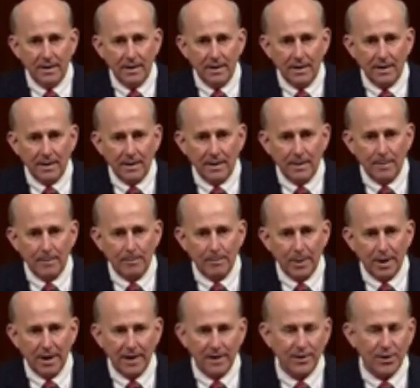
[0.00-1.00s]
You really
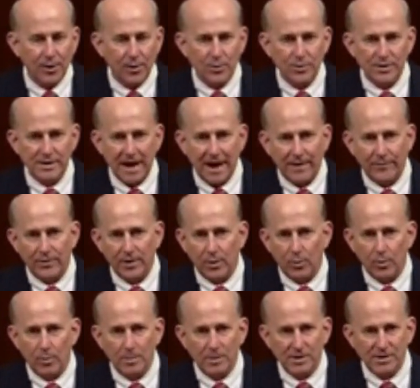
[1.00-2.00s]
want to get to the bottom
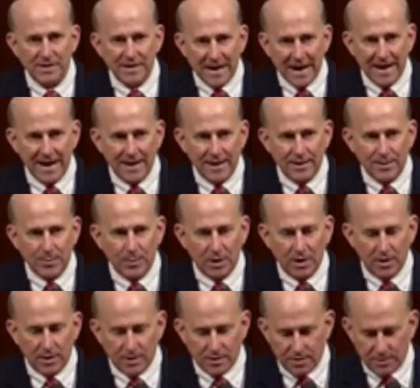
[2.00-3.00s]
line, Mr.
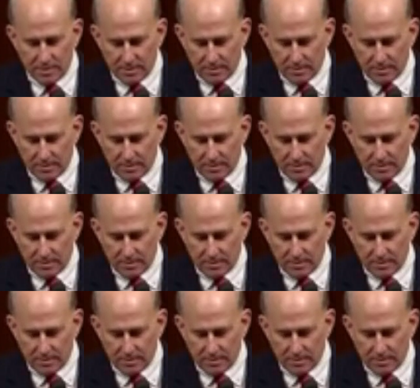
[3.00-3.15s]
Speaker.